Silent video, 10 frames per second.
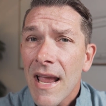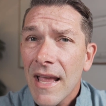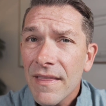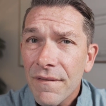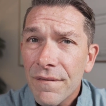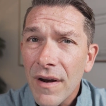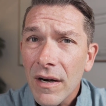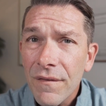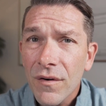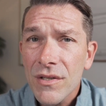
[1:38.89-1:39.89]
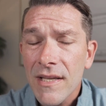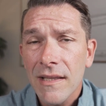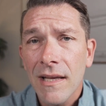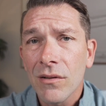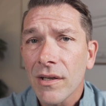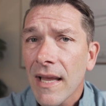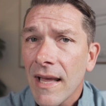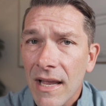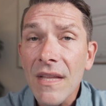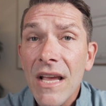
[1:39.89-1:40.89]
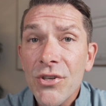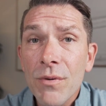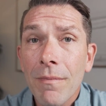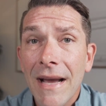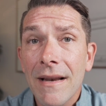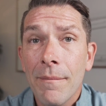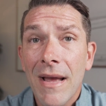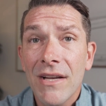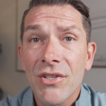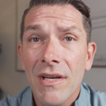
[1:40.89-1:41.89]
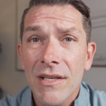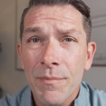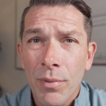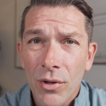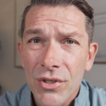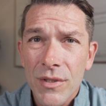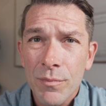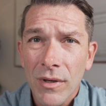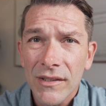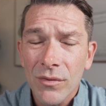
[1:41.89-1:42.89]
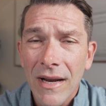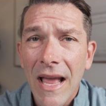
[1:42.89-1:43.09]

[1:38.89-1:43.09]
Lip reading: And the very first thing they look at, as you might imagine, is purchase price, right?